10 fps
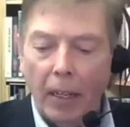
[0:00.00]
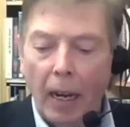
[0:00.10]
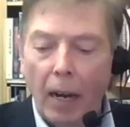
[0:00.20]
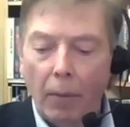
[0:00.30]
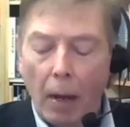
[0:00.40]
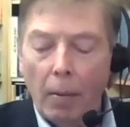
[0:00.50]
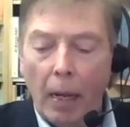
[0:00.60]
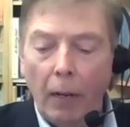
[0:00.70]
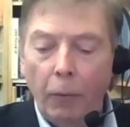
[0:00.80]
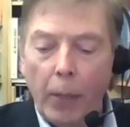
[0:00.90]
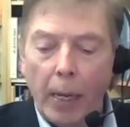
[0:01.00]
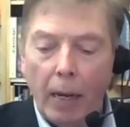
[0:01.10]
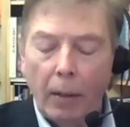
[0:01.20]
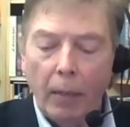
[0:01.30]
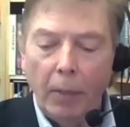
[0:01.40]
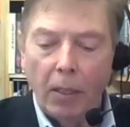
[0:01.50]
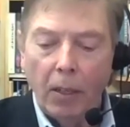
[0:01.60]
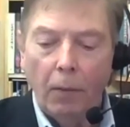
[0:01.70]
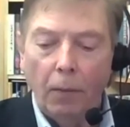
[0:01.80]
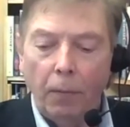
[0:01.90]
And if we can we
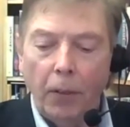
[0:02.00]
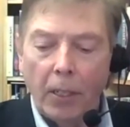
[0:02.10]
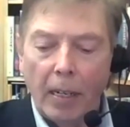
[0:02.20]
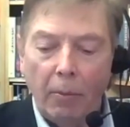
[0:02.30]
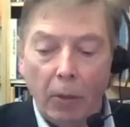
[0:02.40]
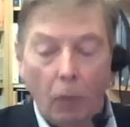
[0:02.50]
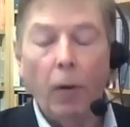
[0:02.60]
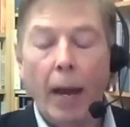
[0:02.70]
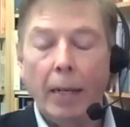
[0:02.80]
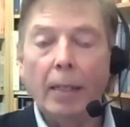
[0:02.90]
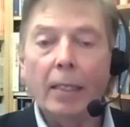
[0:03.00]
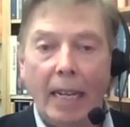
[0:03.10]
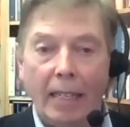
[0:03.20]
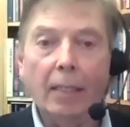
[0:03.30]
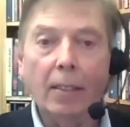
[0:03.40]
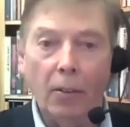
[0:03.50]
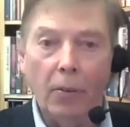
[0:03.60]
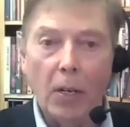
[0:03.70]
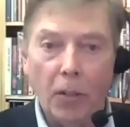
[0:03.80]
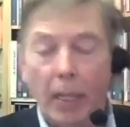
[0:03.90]
start firstly with the flare static
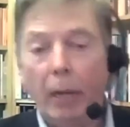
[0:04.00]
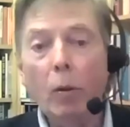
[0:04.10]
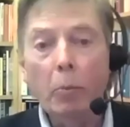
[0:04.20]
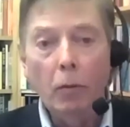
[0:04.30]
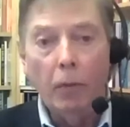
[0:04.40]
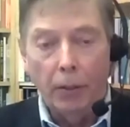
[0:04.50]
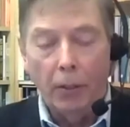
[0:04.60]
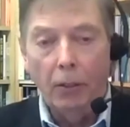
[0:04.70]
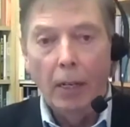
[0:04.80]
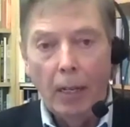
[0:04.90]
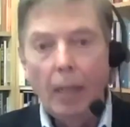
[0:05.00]
situation, and then we'll move on to